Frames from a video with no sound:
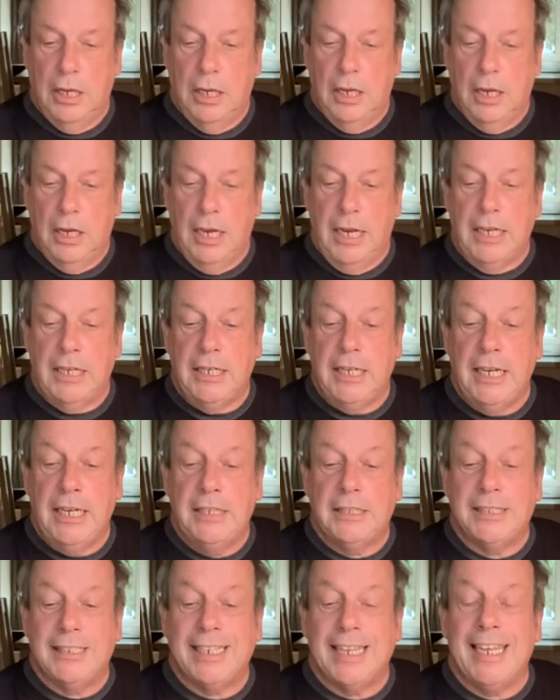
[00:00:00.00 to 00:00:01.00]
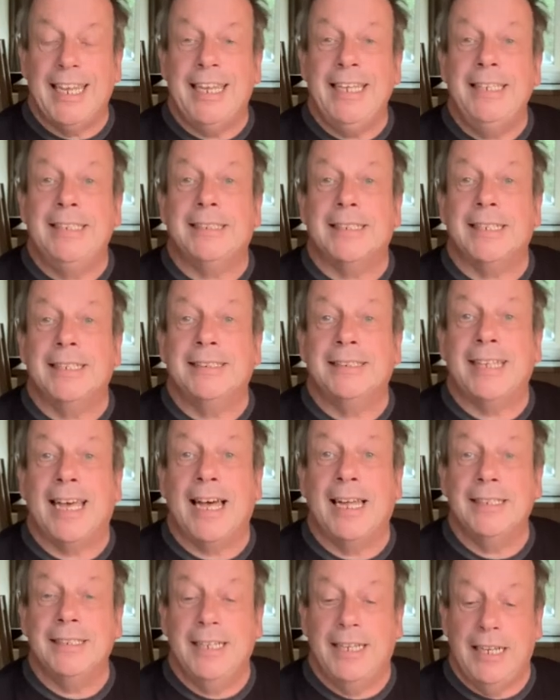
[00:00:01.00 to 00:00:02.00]
It needs to eat a
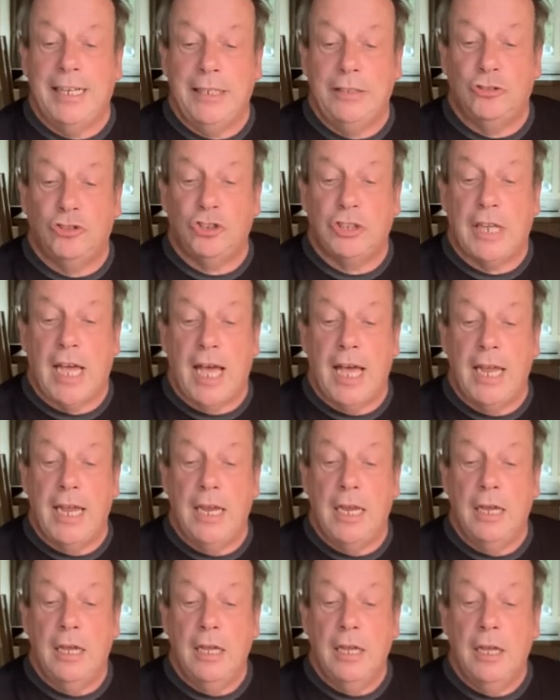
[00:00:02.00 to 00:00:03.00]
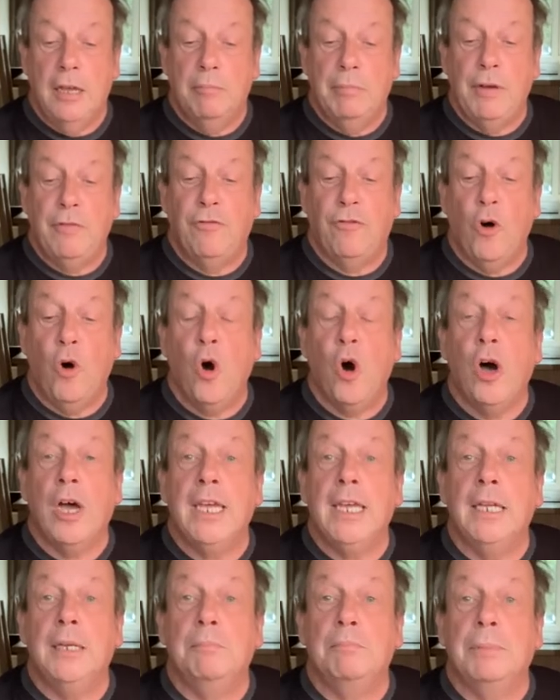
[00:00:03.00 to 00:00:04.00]
ton each day before
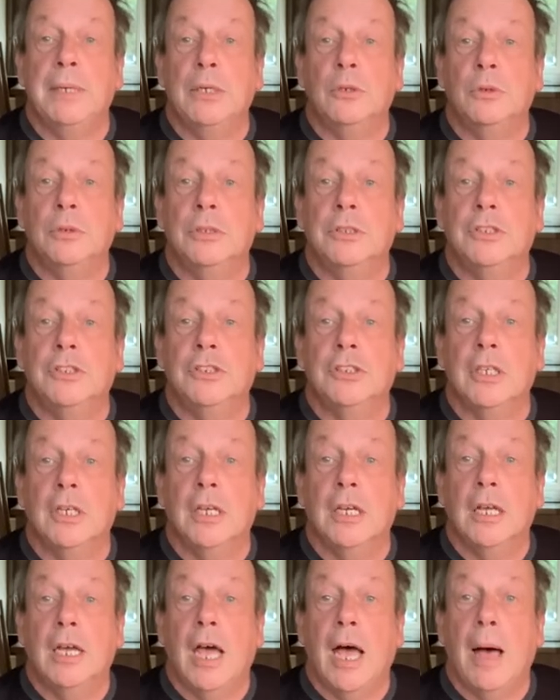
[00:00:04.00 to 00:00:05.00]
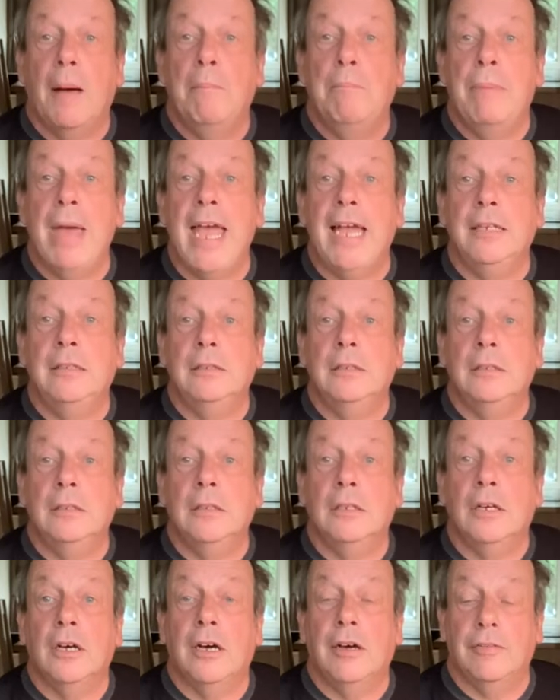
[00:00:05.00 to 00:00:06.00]
it builds a bed
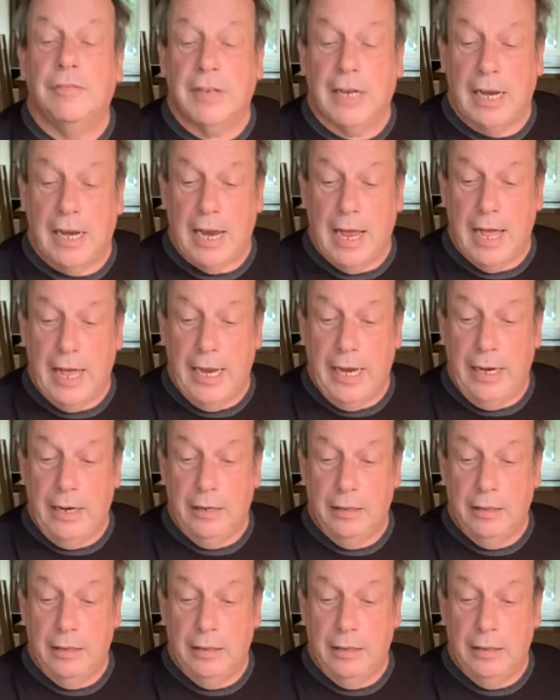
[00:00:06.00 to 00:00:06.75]
of clay.